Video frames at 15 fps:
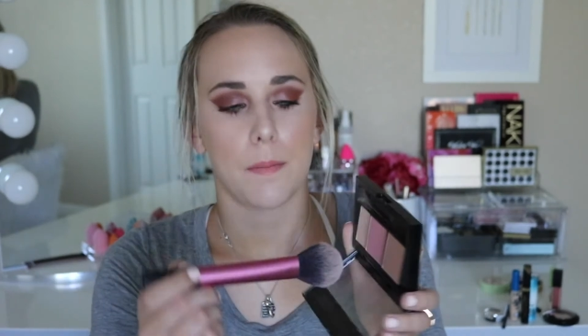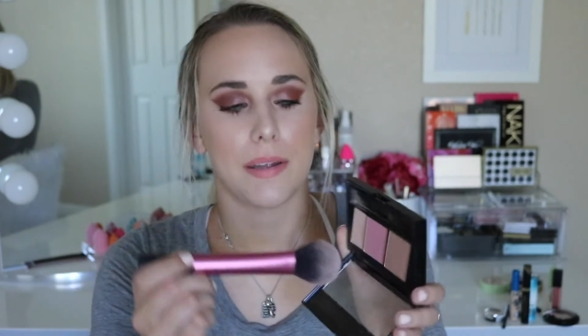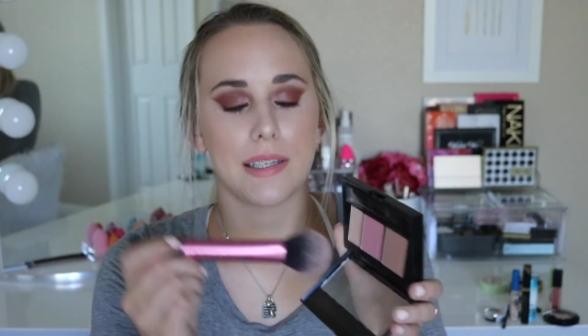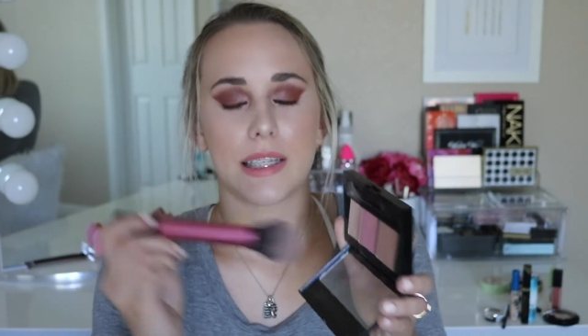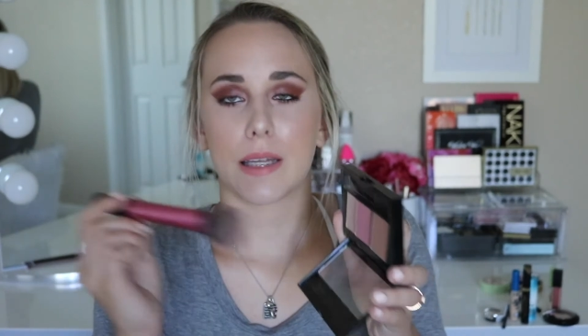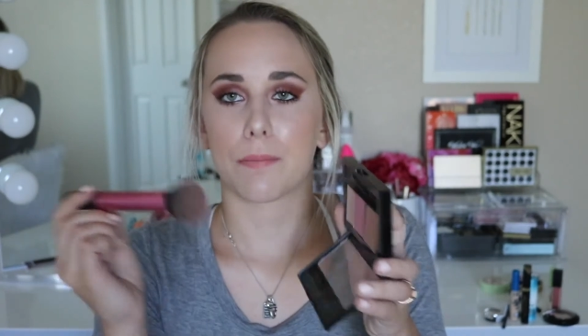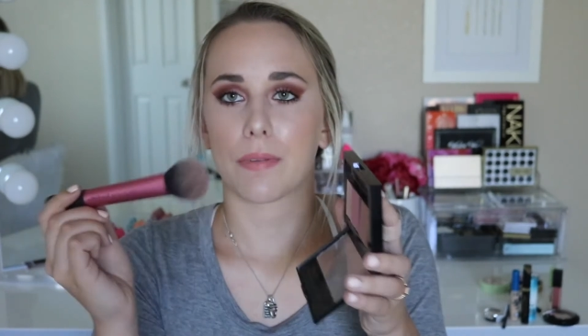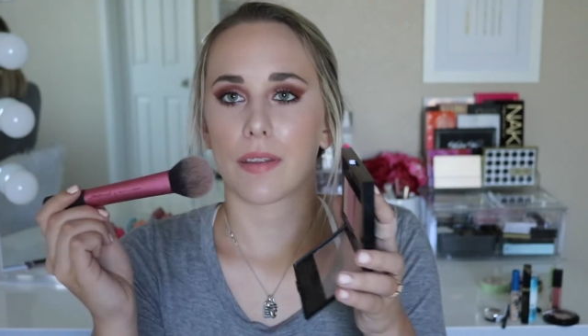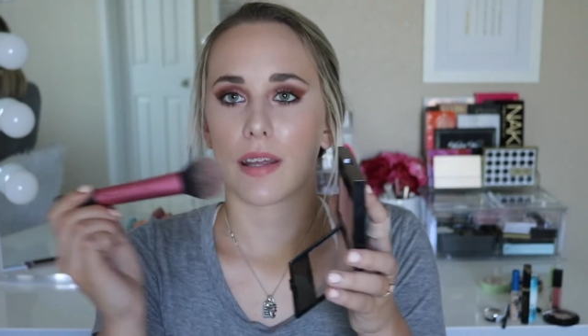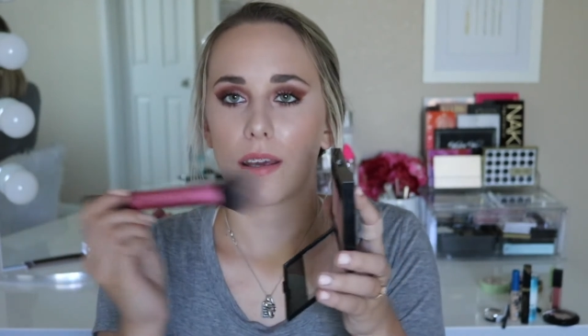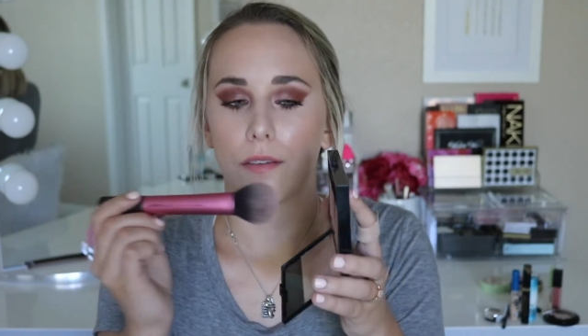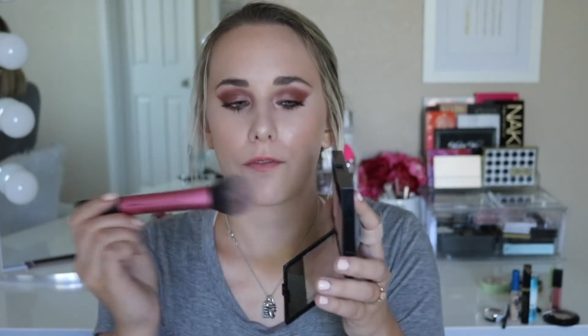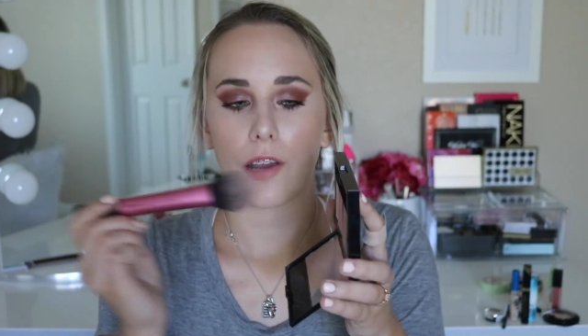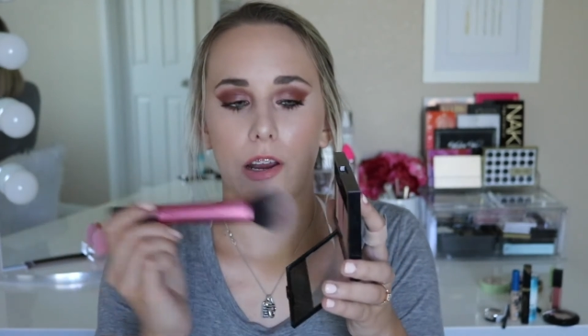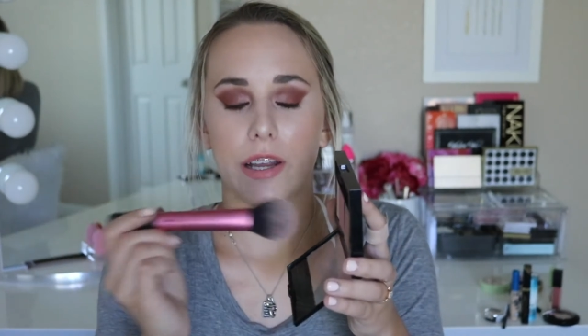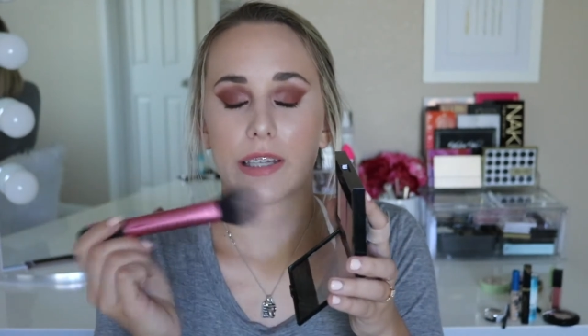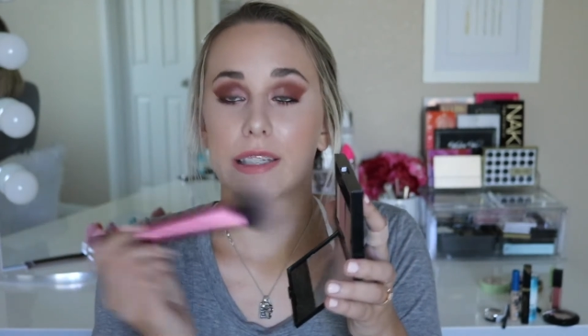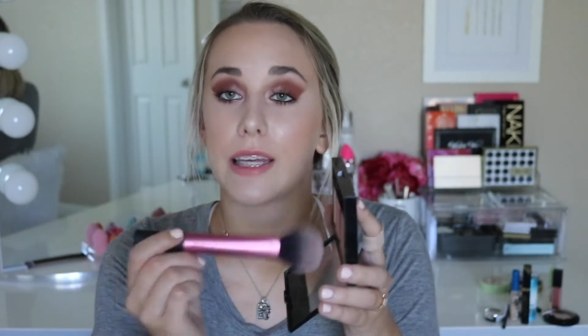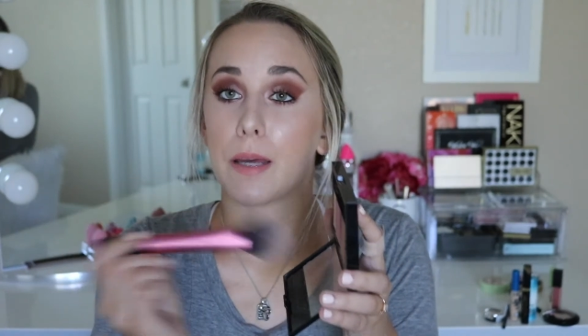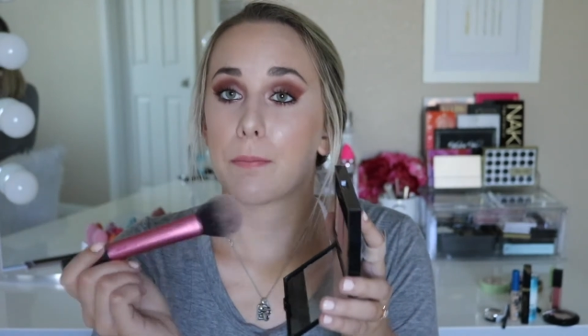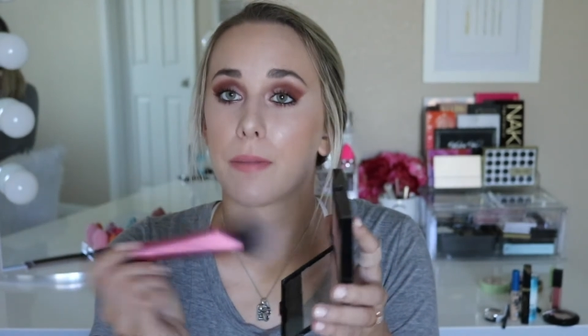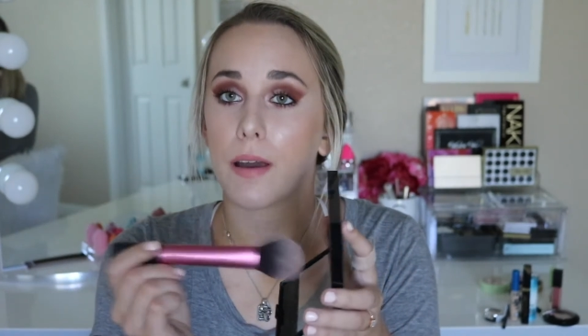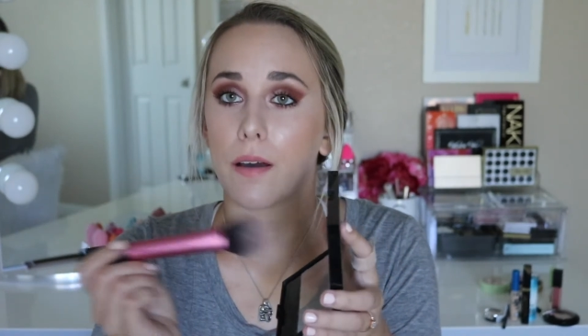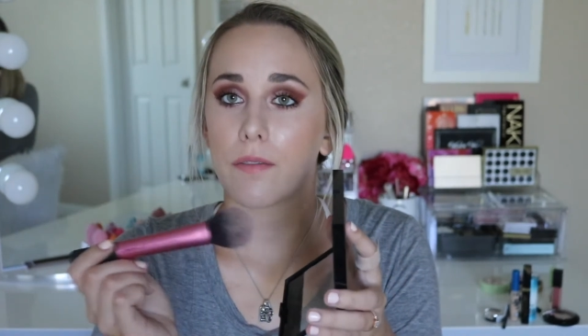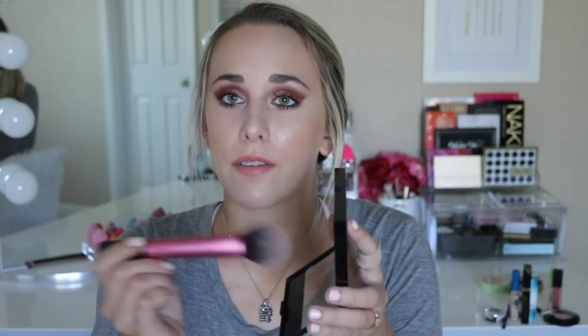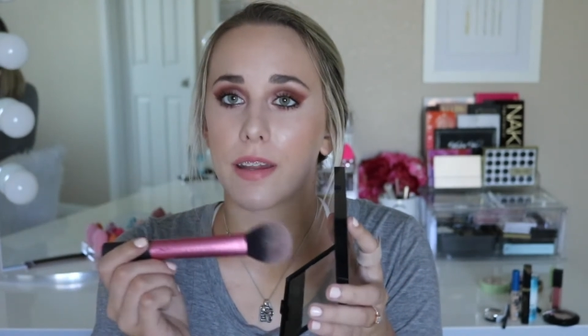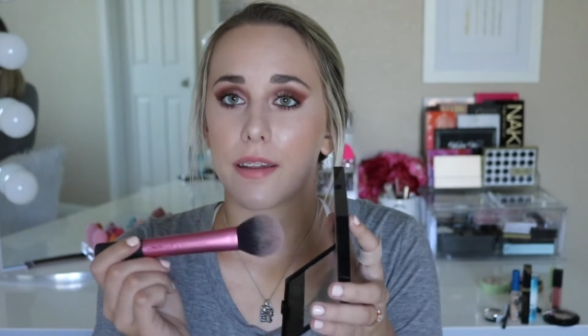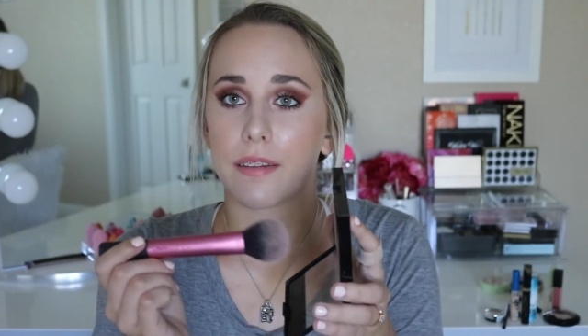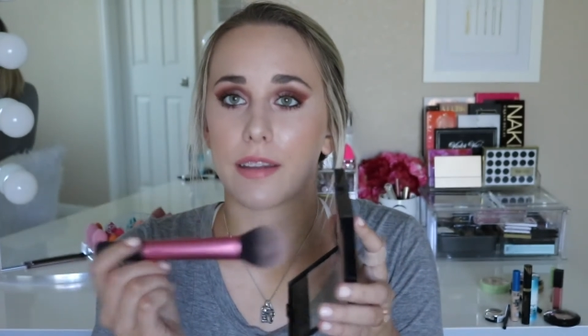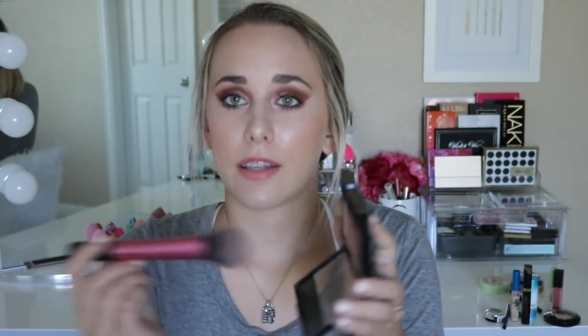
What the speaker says: dip the very tip of this